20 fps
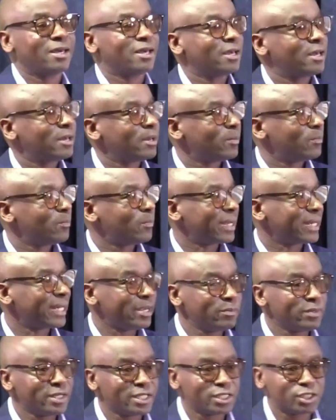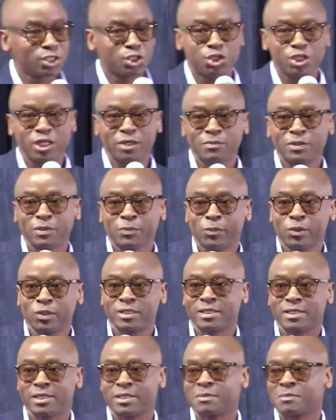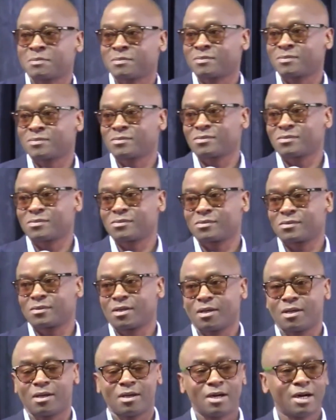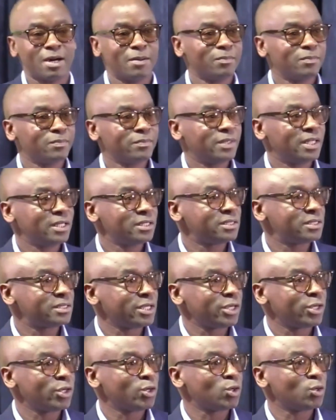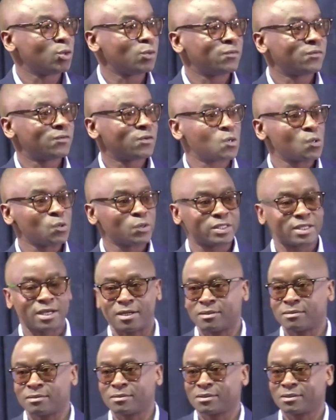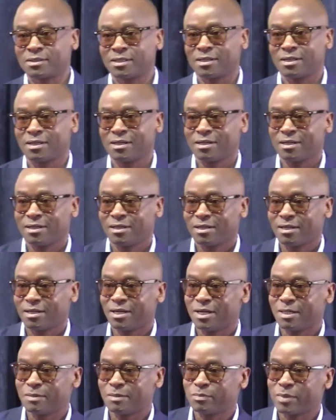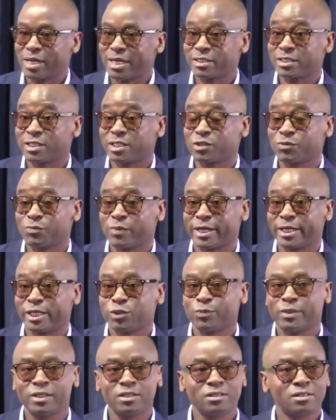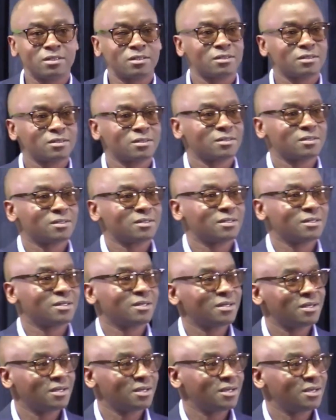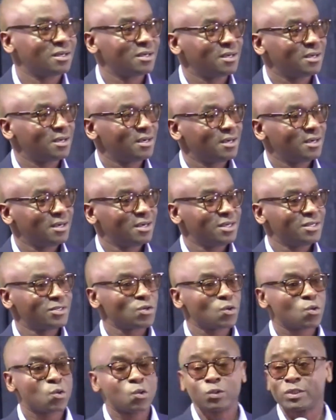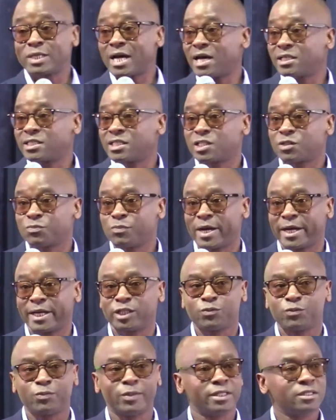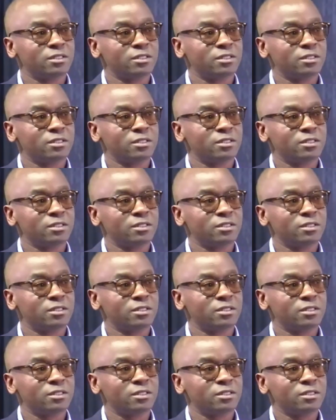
My name is James Mose. I'm the CEO of Kuza Asset Management. So Kuza Asset Management